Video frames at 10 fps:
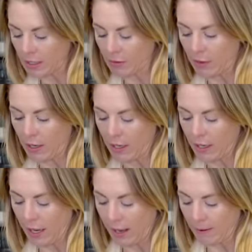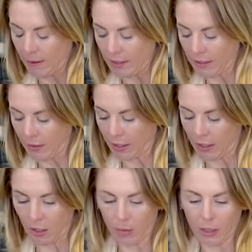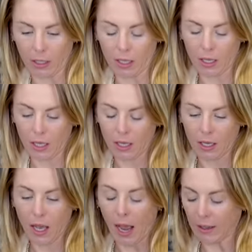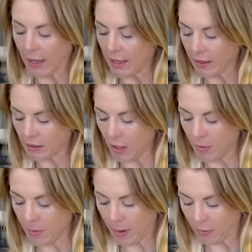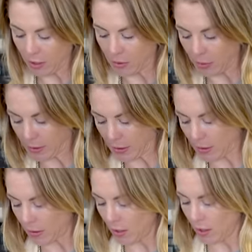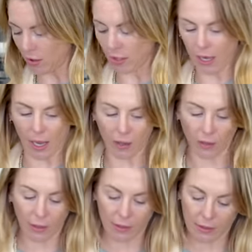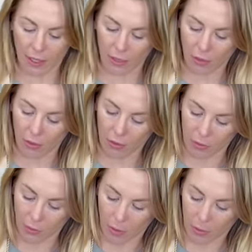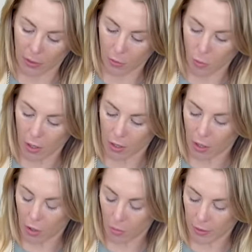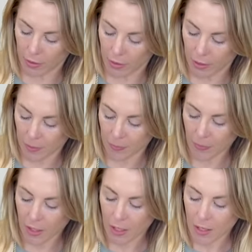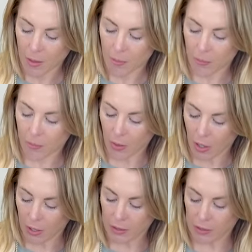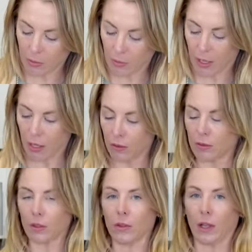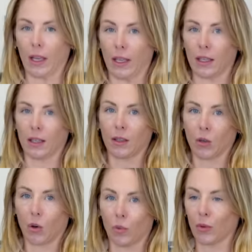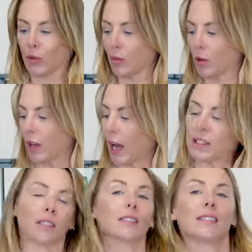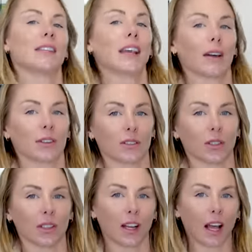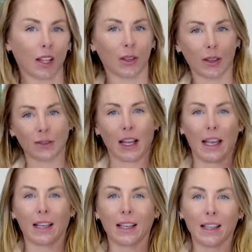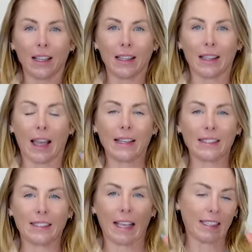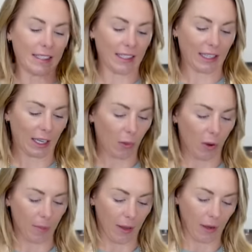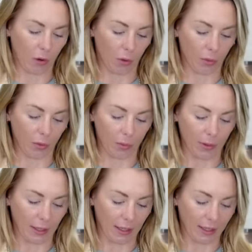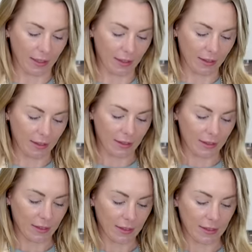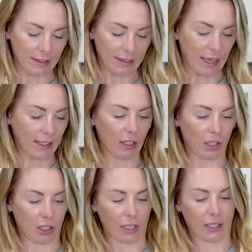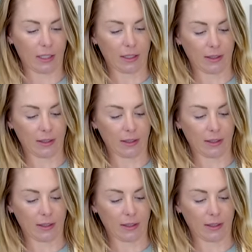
I had to run in and get. Let's see if I can get it open. I like this almond beverage because it's only thirty calories, and I know that there's probably like one almond in it, but honestly when I do like cold brew in the morning, I just seek out a certain color of like light sandy. Like I want my cold brew to be like sandy looking.